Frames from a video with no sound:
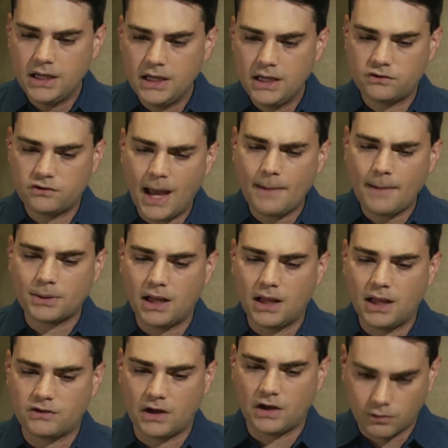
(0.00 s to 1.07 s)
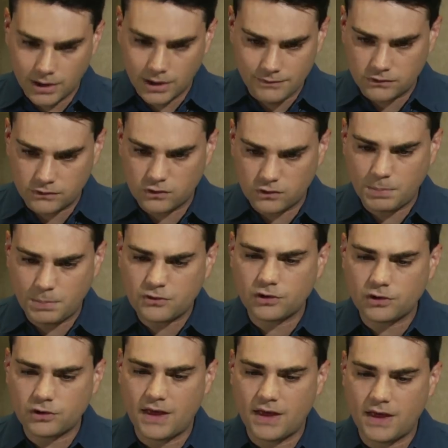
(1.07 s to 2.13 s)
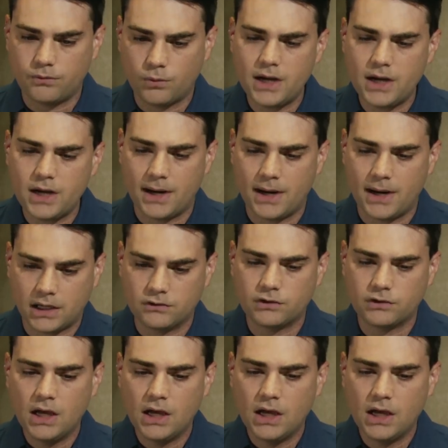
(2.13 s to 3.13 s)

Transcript: He has capitalized on grievance, especially that of white Americans